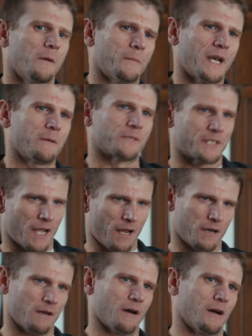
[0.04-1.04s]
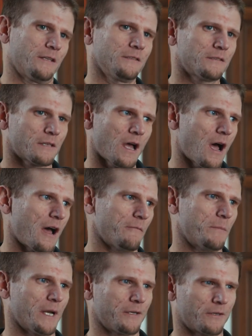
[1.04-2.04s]
My name's Dan Hunt.
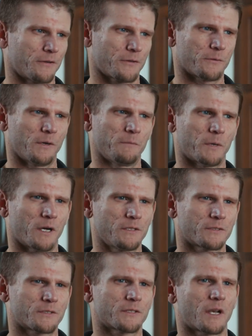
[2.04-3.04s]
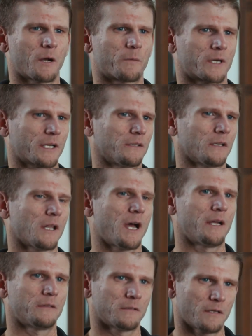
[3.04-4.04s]
I've been here three months and I work on the
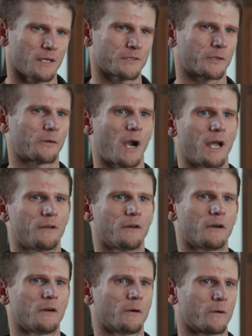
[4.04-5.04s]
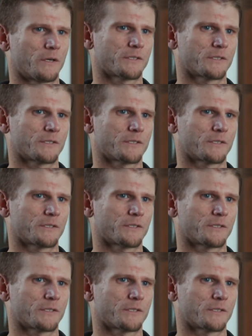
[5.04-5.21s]
line as a grinder or